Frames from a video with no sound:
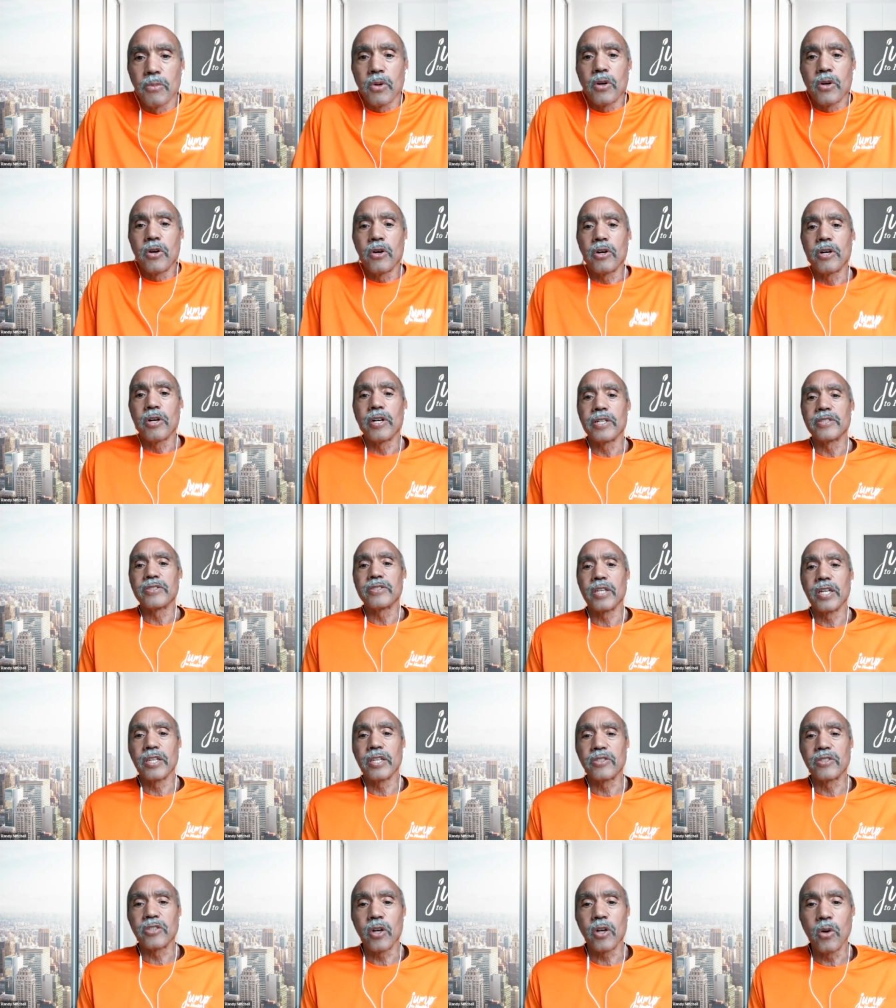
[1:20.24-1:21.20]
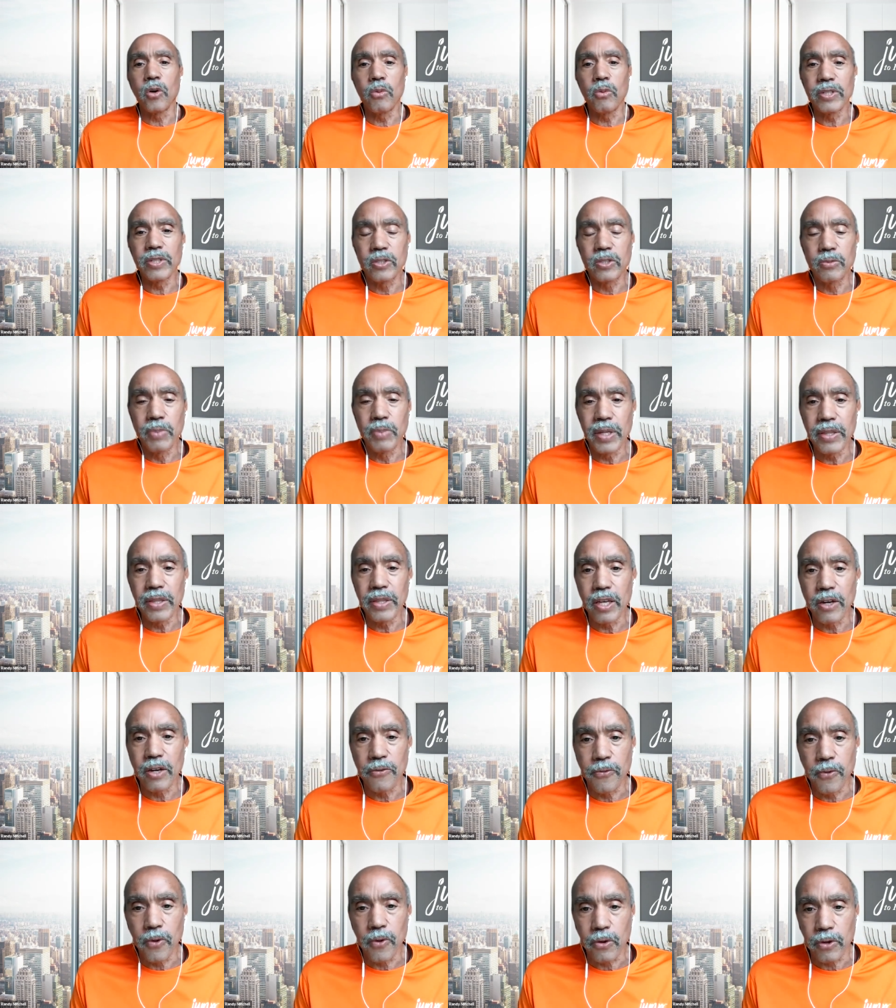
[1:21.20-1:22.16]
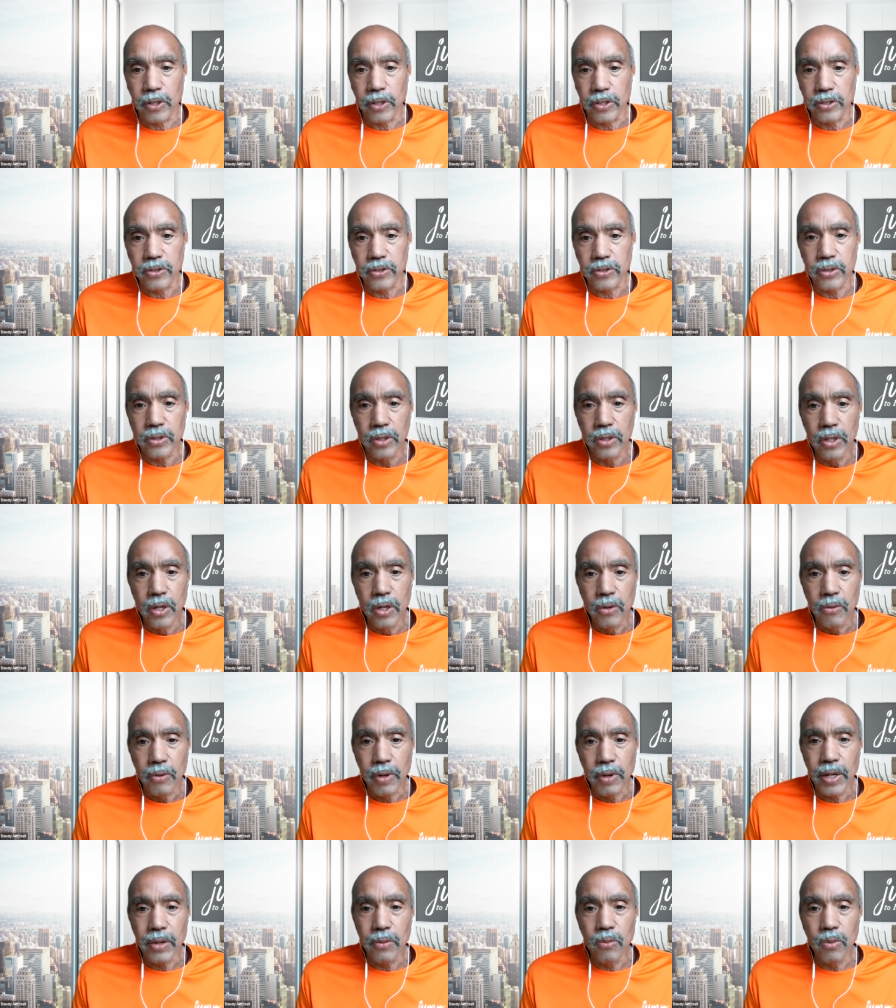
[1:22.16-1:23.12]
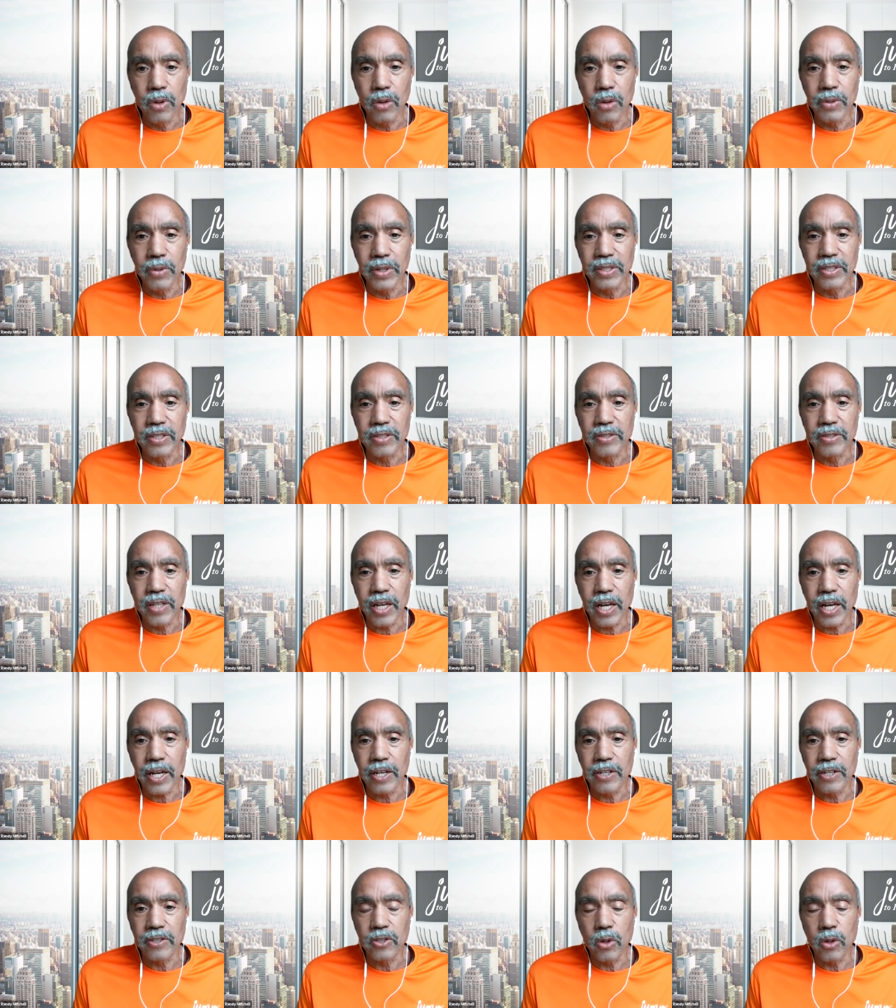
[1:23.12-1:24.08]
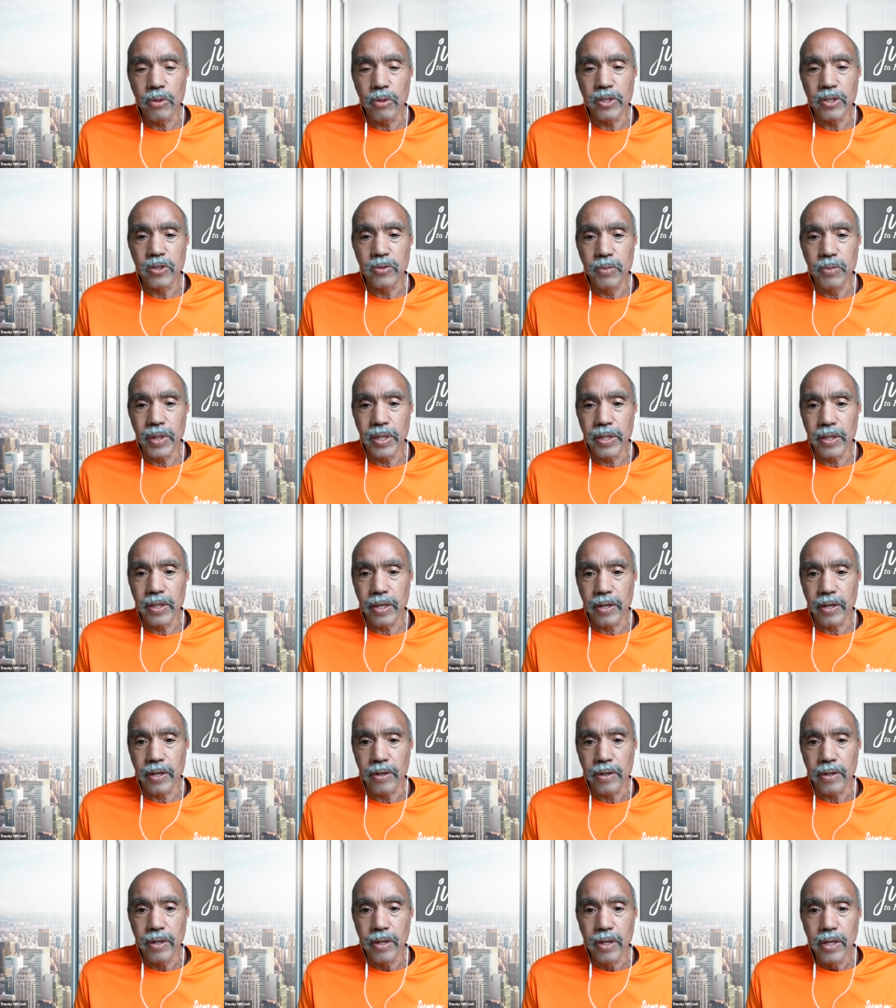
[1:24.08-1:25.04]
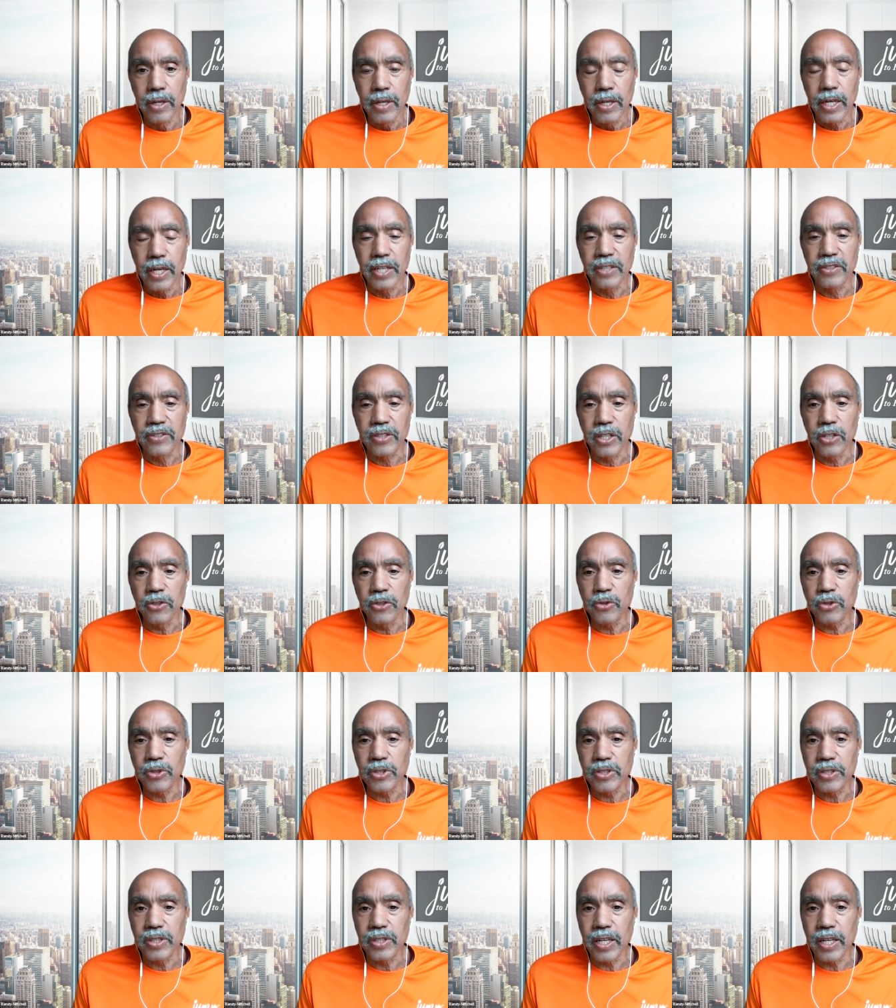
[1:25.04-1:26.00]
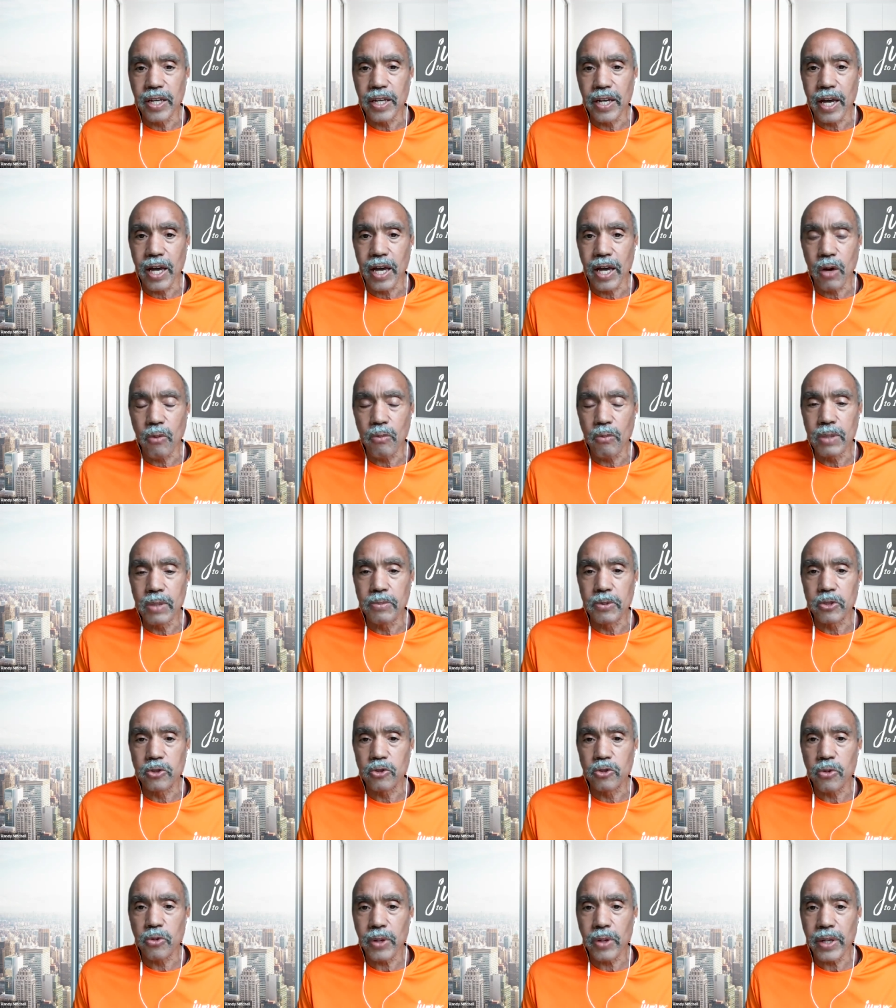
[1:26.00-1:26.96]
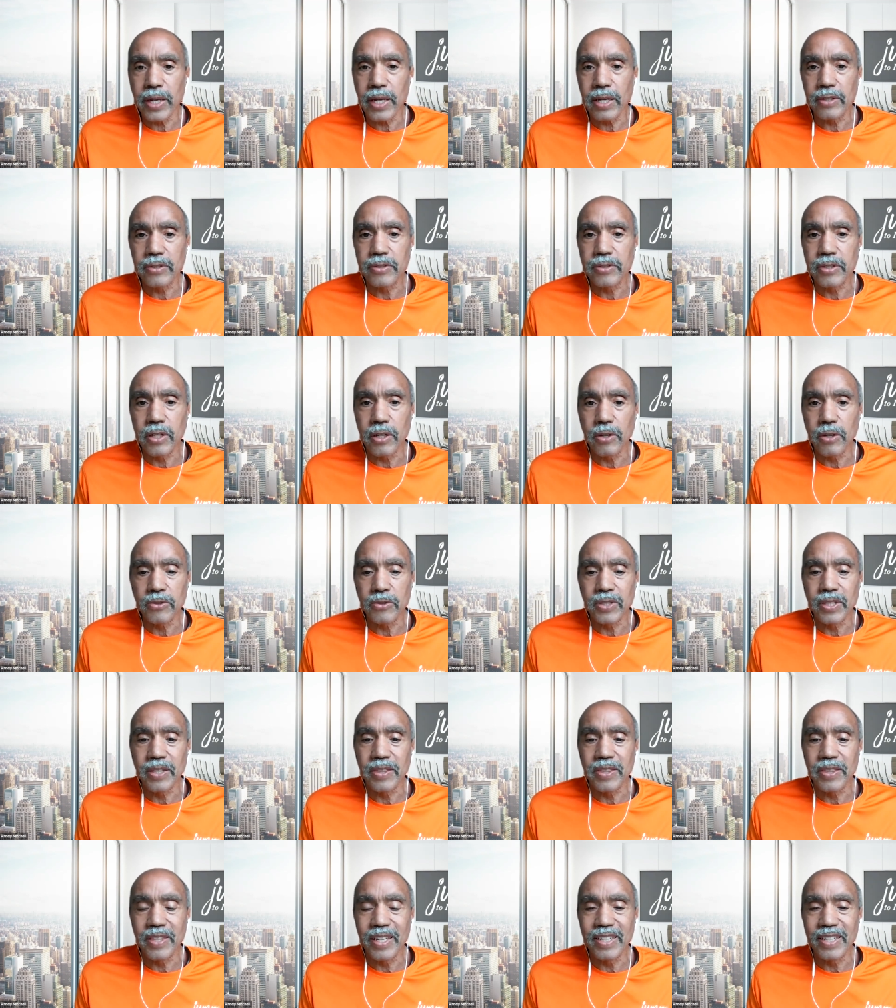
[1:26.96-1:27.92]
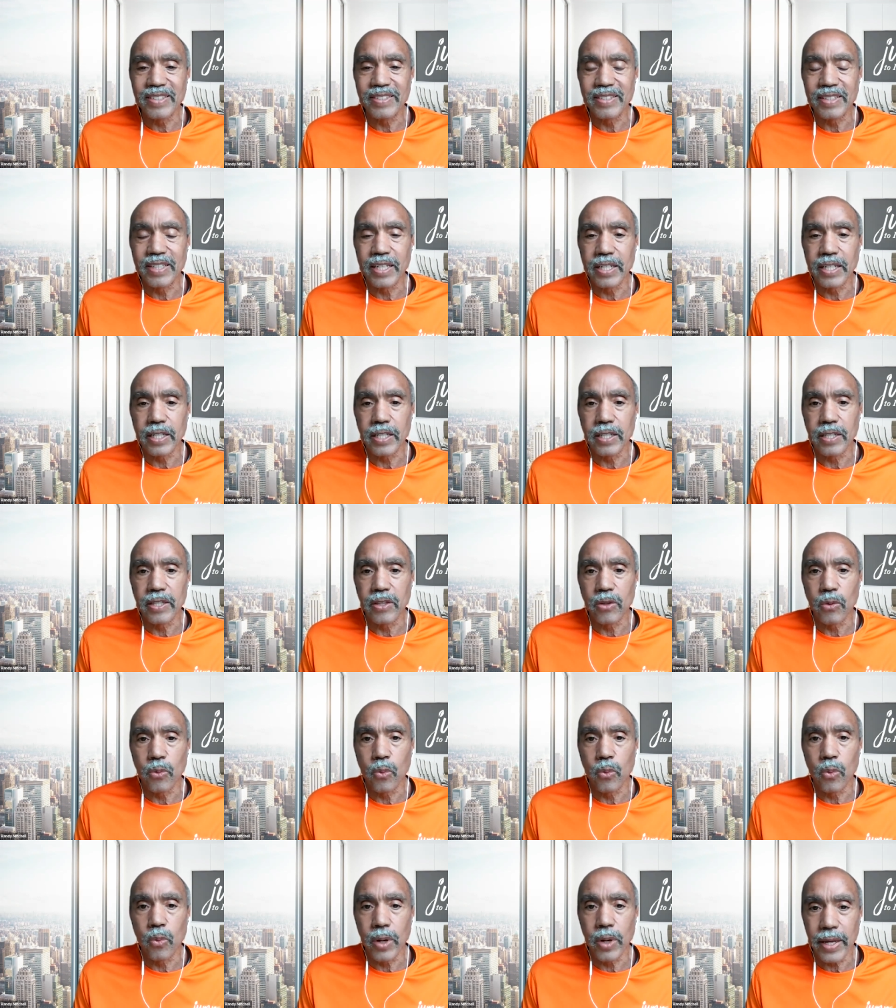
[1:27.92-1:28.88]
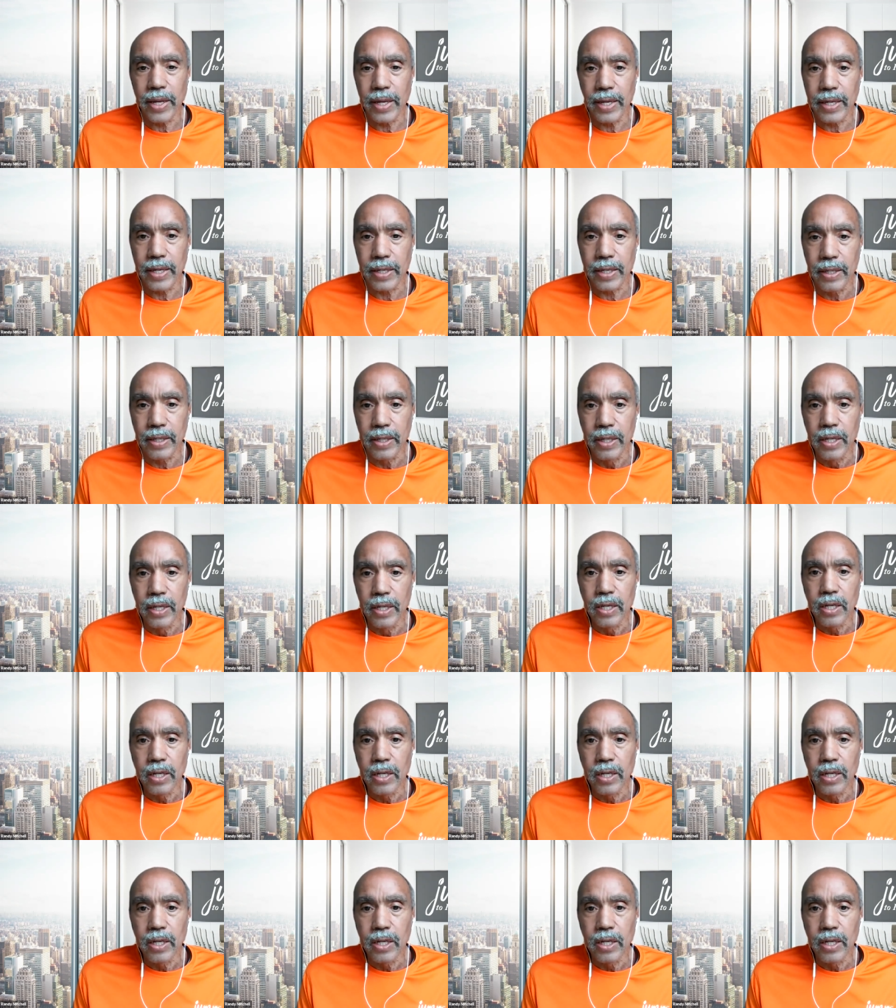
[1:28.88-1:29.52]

because it's always been there for us, right? What we desire has always been there. It's interesting how we betray ourselves and things get in the way